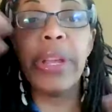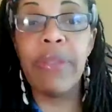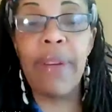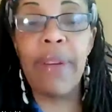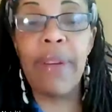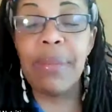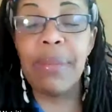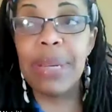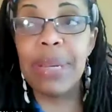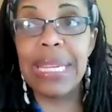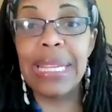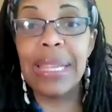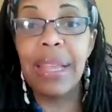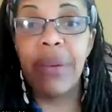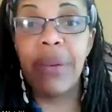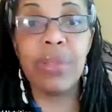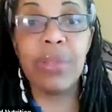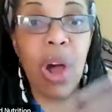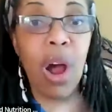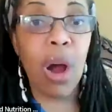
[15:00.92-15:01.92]
your vitamin D
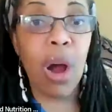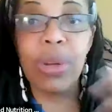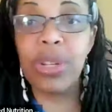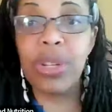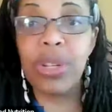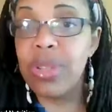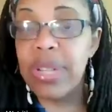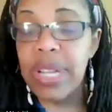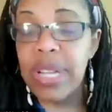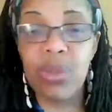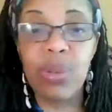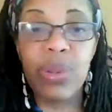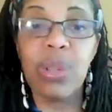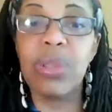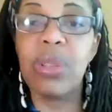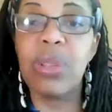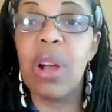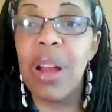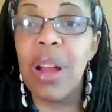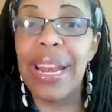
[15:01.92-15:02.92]
levels are, what your test
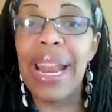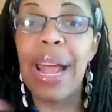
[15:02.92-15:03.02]
results are,